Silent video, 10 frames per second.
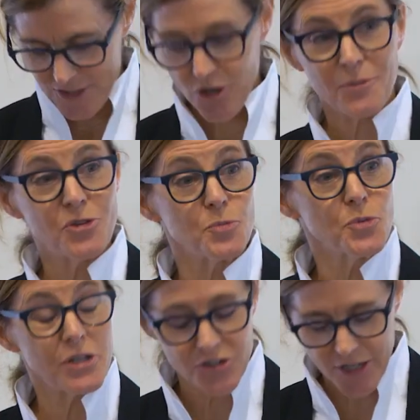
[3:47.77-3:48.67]
taught me to
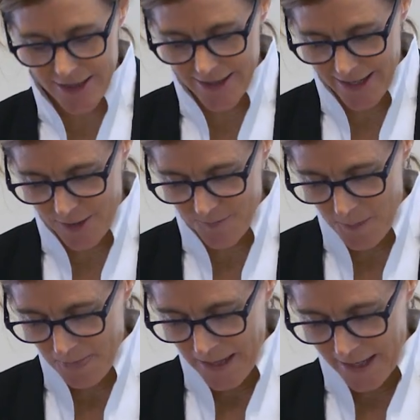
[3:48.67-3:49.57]
appreciate
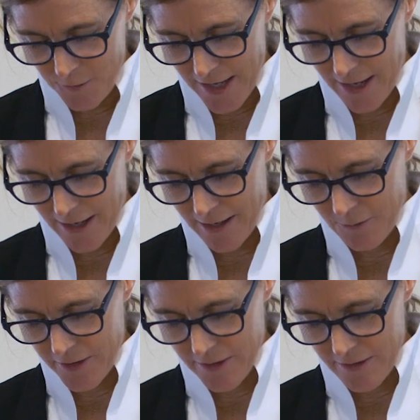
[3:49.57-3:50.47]
them uh,
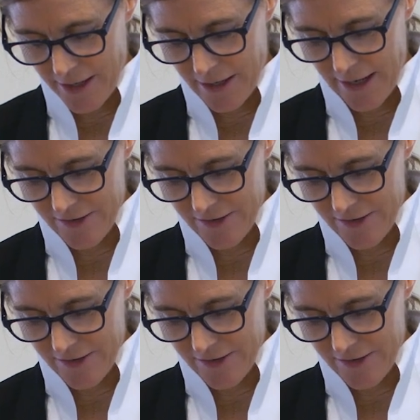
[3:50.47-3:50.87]
with uh,